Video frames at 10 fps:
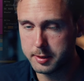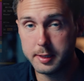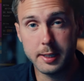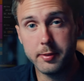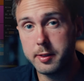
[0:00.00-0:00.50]
the
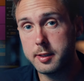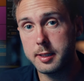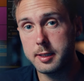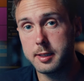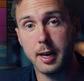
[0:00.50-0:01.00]
seventh
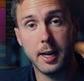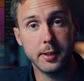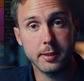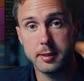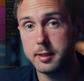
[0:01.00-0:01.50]
is
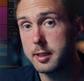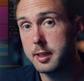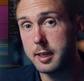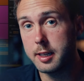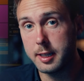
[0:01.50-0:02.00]
either
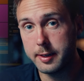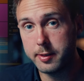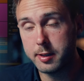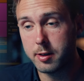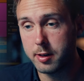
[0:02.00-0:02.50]

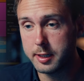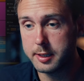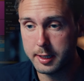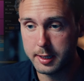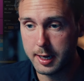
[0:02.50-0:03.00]
11 or
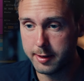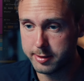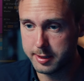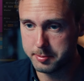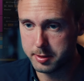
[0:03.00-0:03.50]
10 half
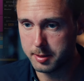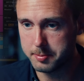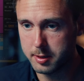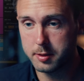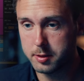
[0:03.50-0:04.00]
steps
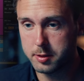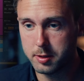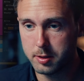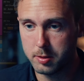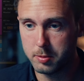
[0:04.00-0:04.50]
up.
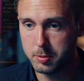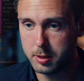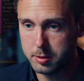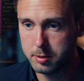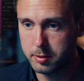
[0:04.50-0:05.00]
So
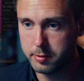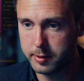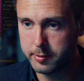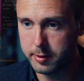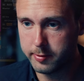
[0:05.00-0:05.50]
1, 2,
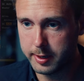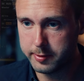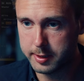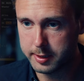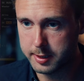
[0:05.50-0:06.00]
3, 4,
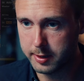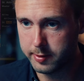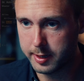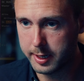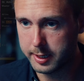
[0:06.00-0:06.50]
5, 6,
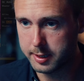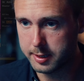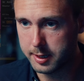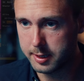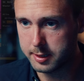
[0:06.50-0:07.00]
7, 8,
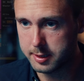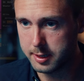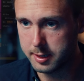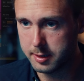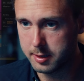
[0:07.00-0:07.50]
9,
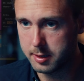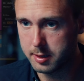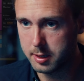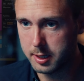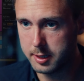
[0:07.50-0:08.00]
10,
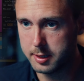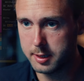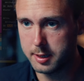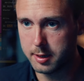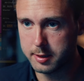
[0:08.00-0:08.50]
and then
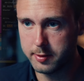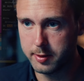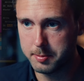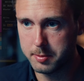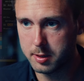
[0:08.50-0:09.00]
an octave
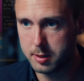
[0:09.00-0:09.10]
up.